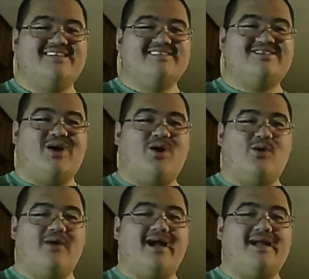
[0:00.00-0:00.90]

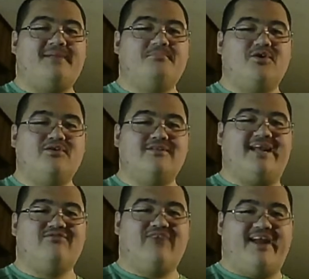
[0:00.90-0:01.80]
So I pulled
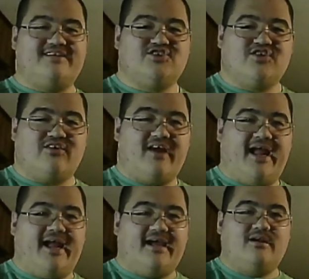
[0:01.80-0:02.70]
a ranger
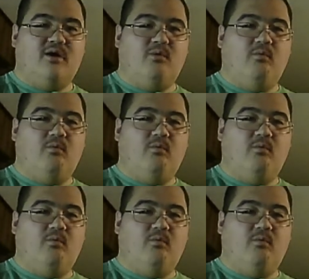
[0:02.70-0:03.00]
and